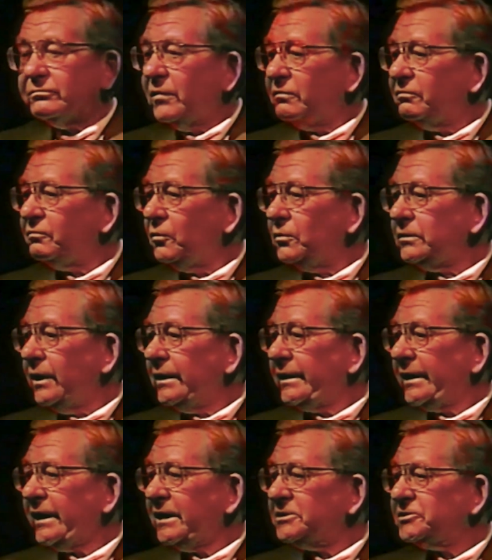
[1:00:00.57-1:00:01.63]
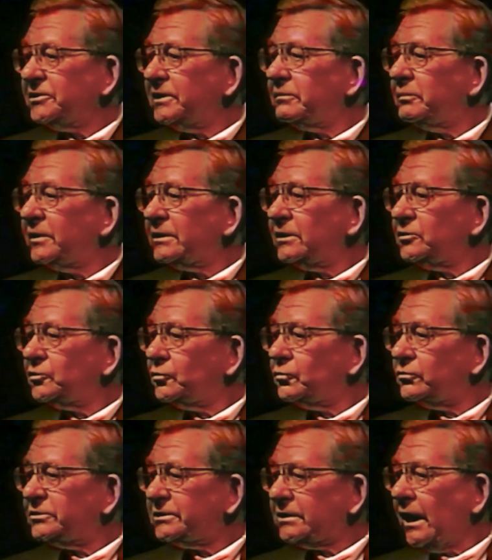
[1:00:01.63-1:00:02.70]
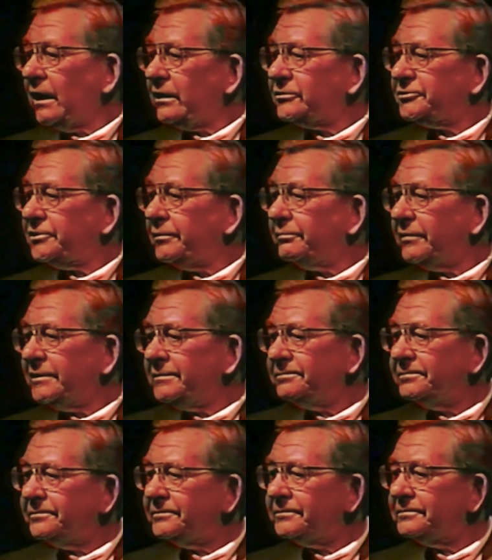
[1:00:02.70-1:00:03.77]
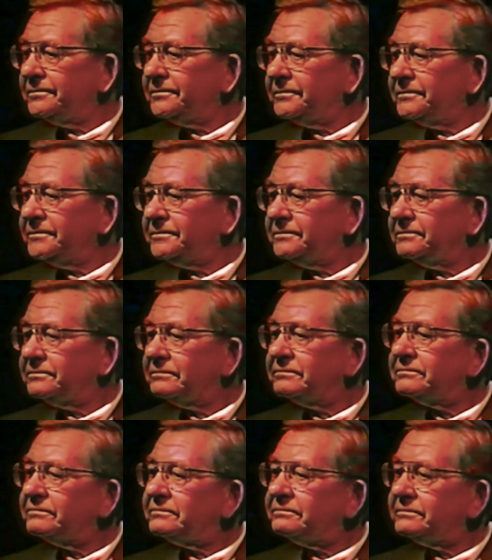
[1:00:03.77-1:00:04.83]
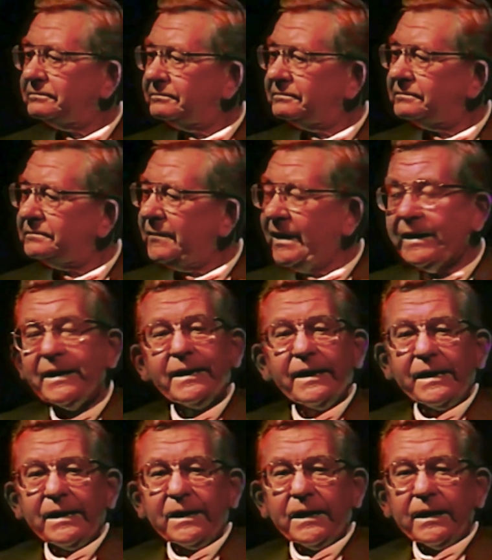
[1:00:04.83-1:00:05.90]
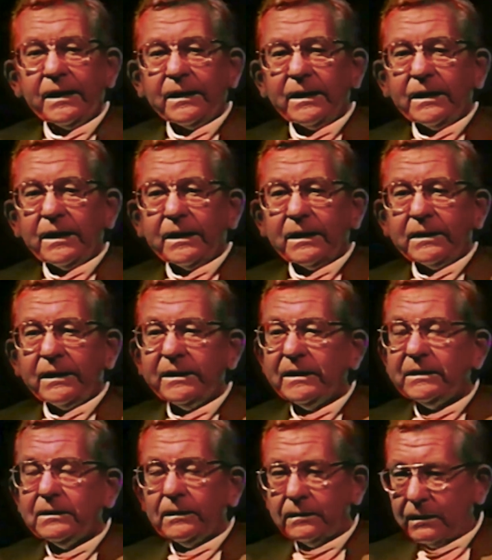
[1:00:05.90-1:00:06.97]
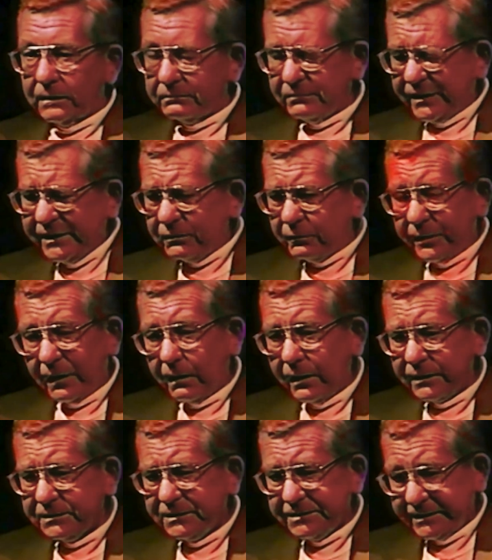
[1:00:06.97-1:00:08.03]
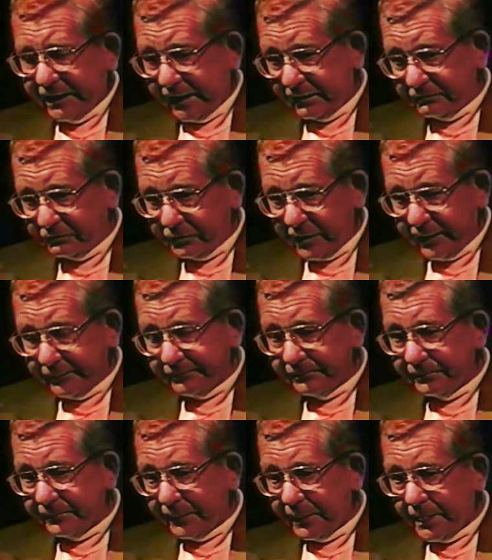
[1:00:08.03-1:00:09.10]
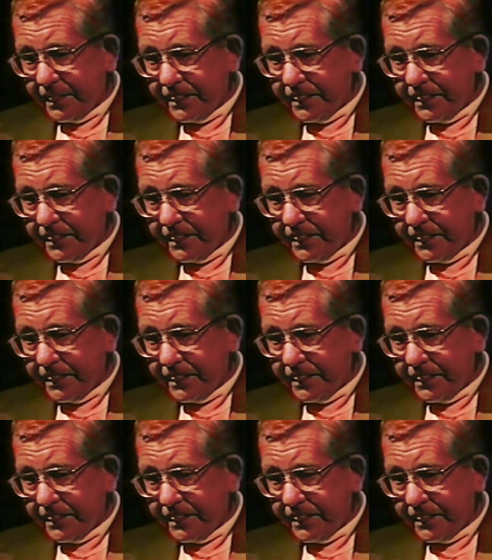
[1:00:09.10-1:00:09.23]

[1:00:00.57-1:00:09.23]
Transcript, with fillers: gave him a full Angia Biddle Duke scholarship. Incredible. Great story. Great story. He went on to Stanford,